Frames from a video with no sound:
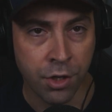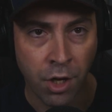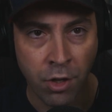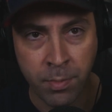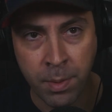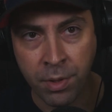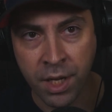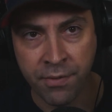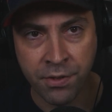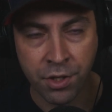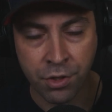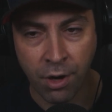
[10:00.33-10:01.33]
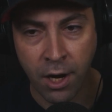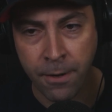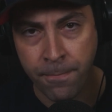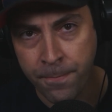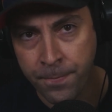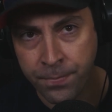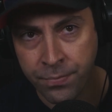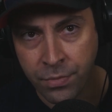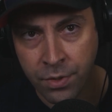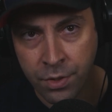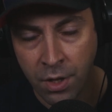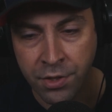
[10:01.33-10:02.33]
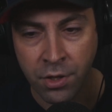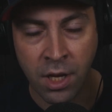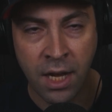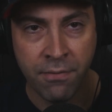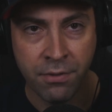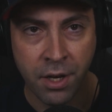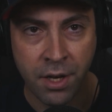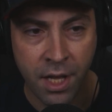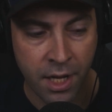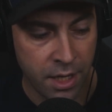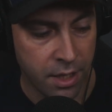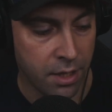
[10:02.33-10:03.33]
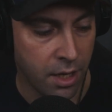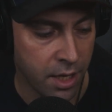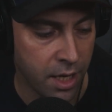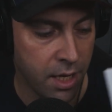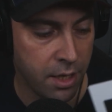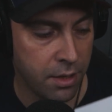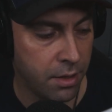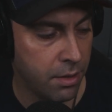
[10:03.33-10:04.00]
other people to give this a try. So that's all I have for today. Again,